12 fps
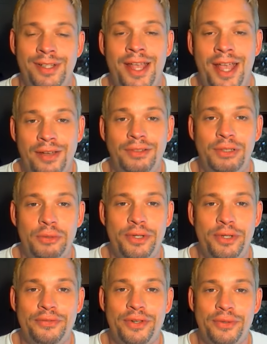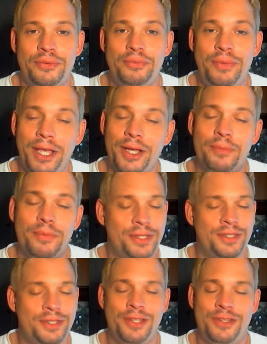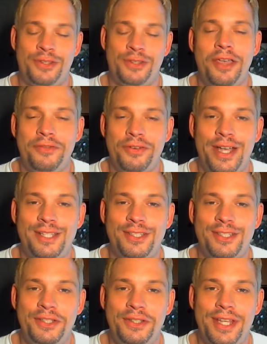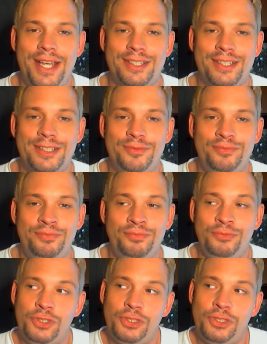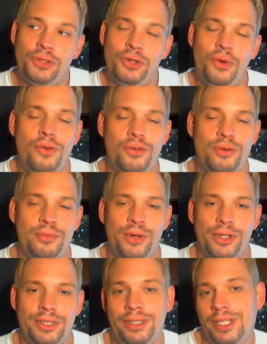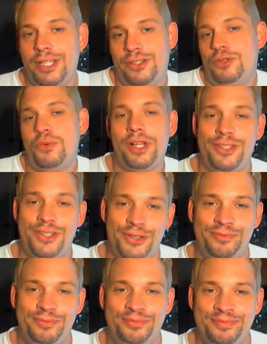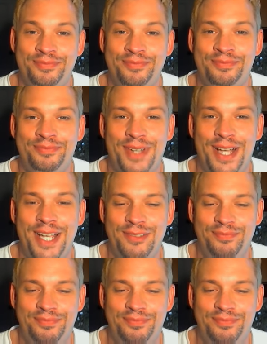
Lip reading: have a little bit of fun with makeup. It's okay for guys to do that. Just don't go overboard unless you want to. Bye.